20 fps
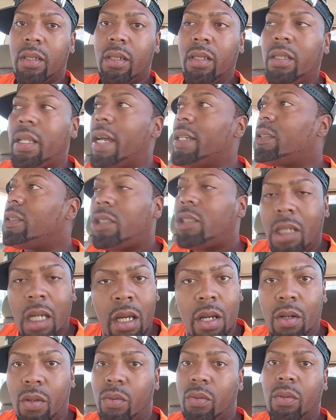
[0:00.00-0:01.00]
Like
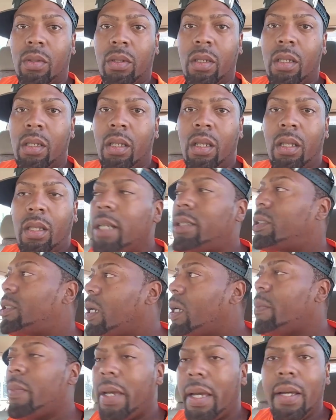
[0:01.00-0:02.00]
chill. Let
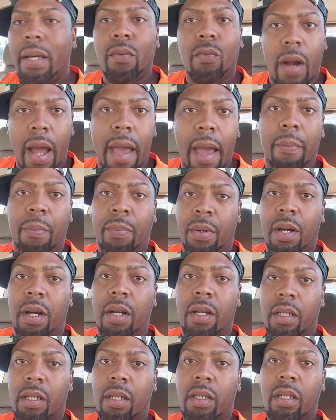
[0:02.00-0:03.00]
your man rap,
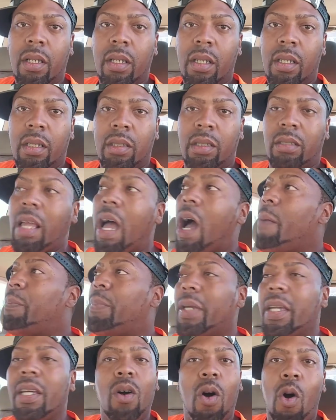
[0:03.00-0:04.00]
bruh. Stop
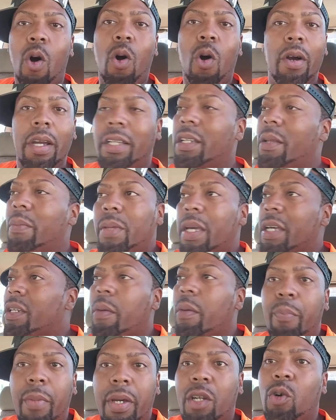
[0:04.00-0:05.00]
being all in the in
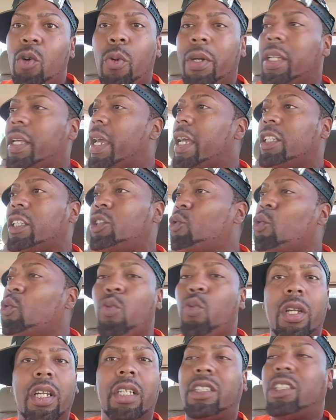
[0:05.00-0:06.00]
the middle and, and you
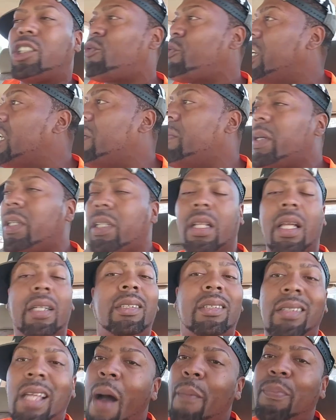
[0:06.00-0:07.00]
want to scream and like
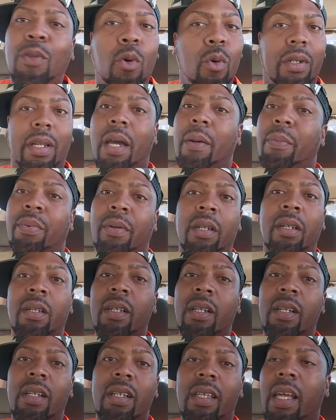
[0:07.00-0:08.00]
stop doing that, bro. It,
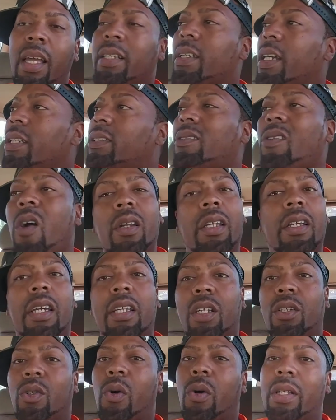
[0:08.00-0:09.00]
it's starting to
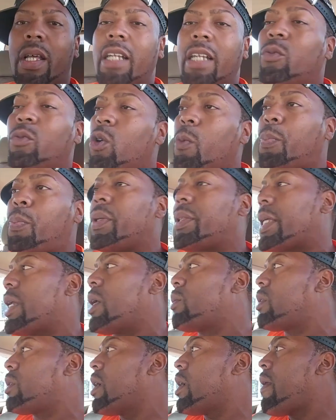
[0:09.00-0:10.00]
get annoying. I just want to put that
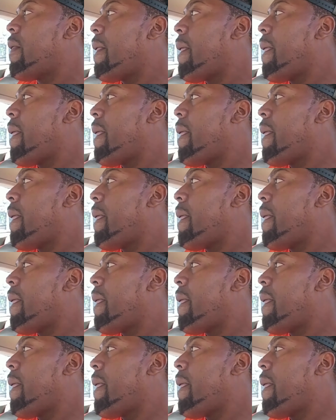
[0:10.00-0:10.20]
out there.